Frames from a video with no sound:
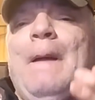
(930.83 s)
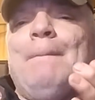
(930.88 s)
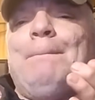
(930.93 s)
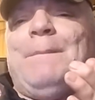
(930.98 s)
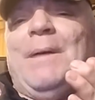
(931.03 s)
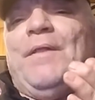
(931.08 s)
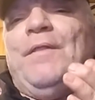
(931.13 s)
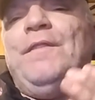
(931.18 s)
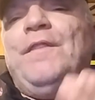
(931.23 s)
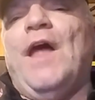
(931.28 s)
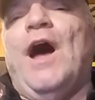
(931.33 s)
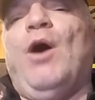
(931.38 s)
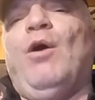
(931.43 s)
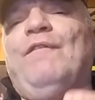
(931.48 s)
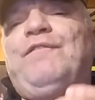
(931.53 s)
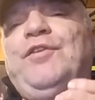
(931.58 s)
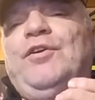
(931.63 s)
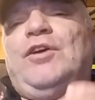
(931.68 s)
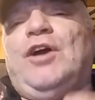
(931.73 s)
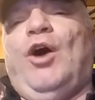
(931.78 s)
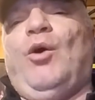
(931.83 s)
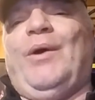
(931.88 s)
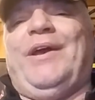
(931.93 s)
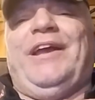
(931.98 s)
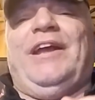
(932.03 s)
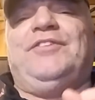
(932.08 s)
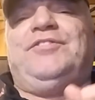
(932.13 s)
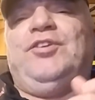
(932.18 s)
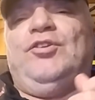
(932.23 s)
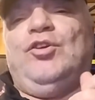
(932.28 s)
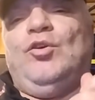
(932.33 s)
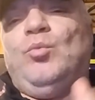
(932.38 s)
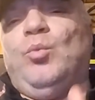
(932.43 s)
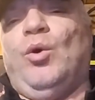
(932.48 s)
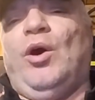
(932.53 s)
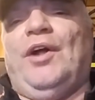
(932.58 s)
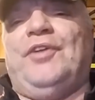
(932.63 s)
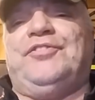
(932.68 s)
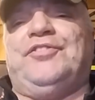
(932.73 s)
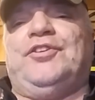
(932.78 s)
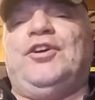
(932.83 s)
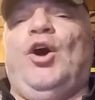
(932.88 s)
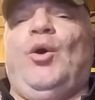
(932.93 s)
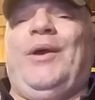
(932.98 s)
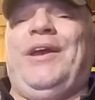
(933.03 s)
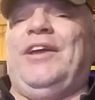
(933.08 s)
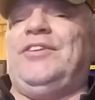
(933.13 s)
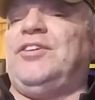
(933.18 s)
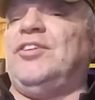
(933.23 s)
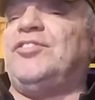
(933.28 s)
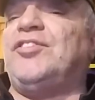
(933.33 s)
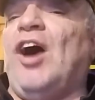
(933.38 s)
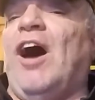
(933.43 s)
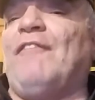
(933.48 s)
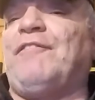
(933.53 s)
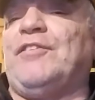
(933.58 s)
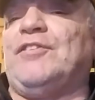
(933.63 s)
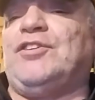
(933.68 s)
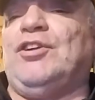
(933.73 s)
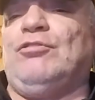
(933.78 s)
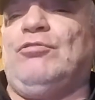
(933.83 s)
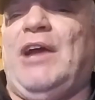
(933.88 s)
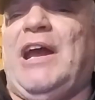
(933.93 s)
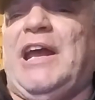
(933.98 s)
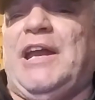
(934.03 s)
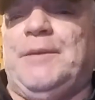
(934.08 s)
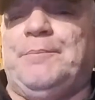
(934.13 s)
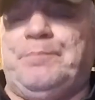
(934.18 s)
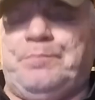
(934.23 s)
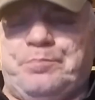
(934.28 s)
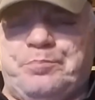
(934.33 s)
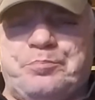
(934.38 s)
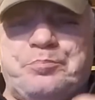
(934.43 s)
But no, if you're going into the woods, you're going into tougher terrain